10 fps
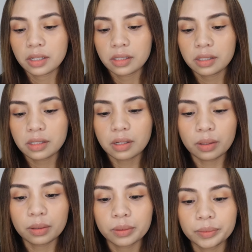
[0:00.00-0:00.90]

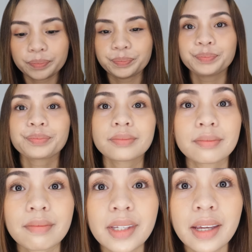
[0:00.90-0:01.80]
So
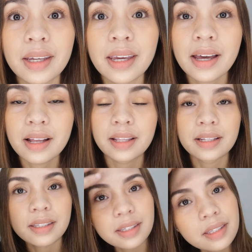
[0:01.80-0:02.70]
yeah,
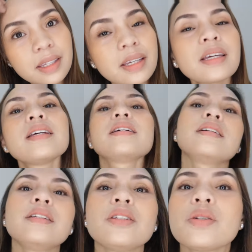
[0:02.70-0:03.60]
let's
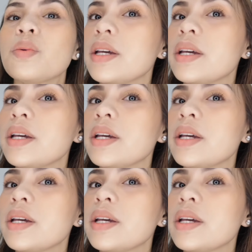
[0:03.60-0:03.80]
do